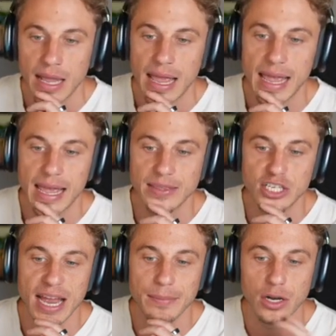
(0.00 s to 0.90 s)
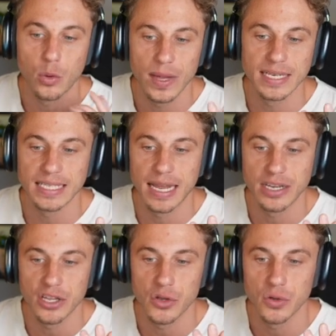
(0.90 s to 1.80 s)
And the chat model we
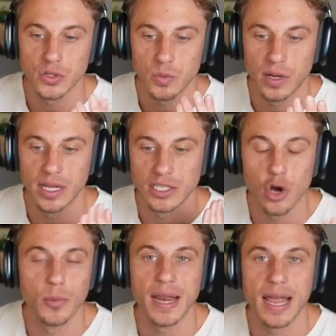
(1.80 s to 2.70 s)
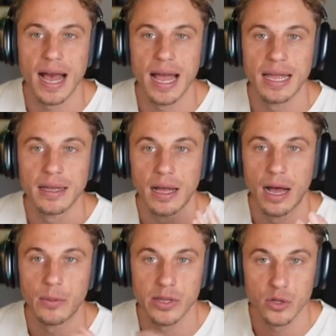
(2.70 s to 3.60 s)
decided to use was
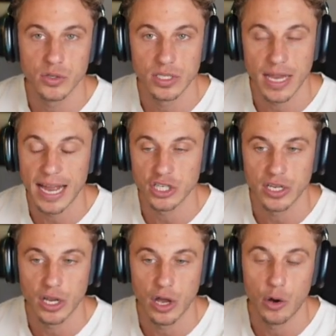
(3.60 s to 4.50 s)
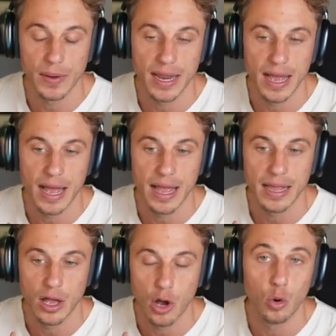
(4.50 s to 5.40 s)
OpenAI. We used actually
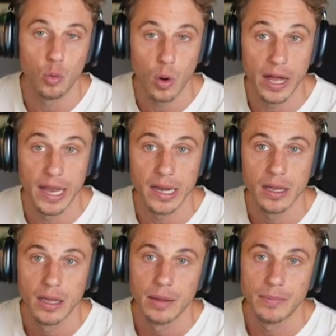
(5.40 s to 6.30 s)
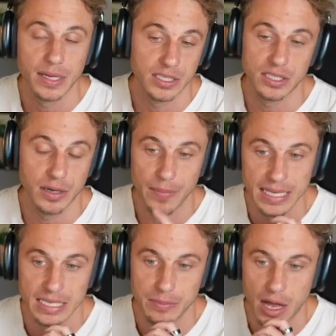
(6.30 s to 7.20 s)
OpenAI o1 because it's an
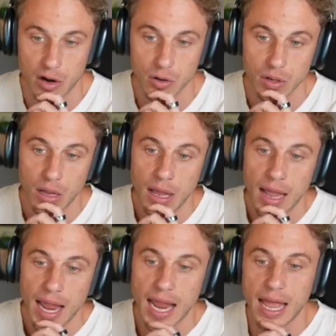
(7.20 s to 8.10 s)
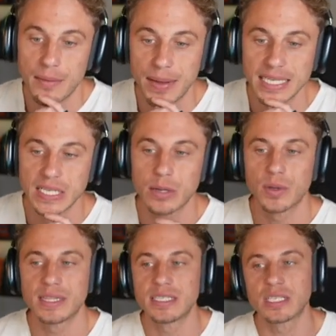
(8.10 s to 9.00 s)
amazing model. And basically what this is